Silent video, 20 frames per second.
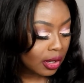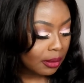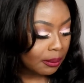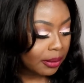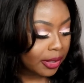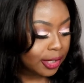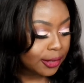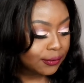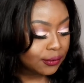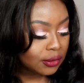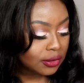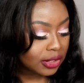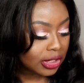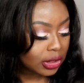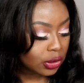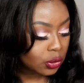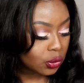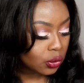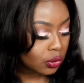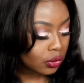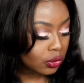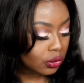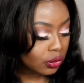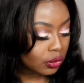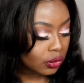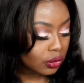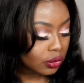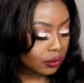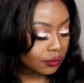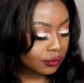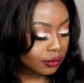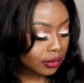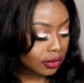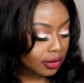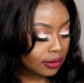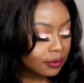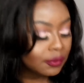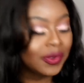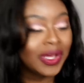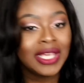But if you think you're
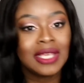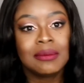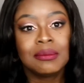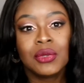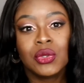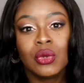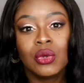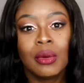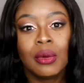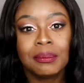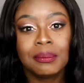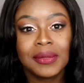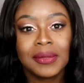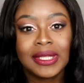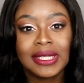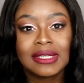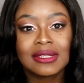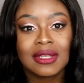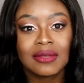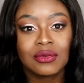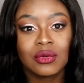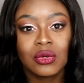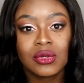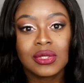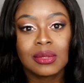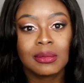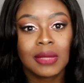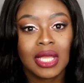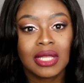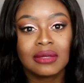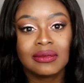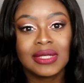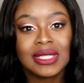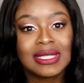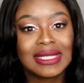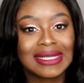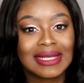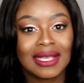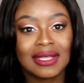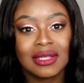inviting me on because I've got some kind of
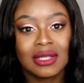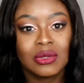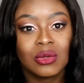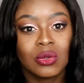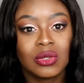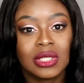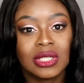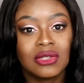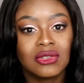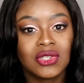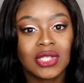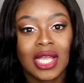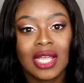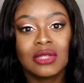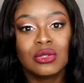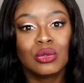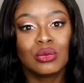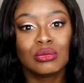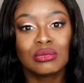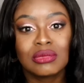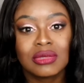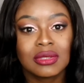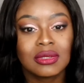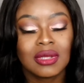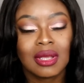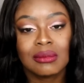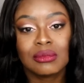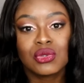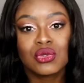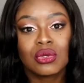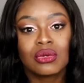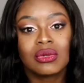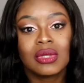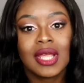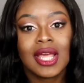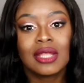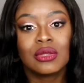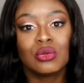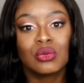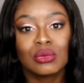insider knowledge, I don't. I'm sorry,
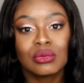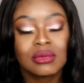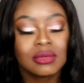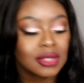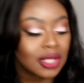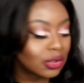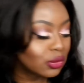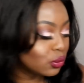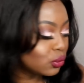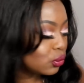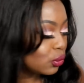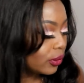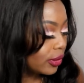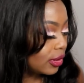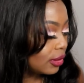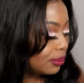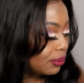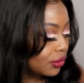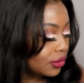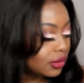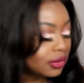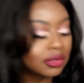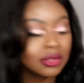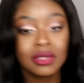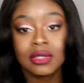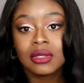I don't. I don't know anybody.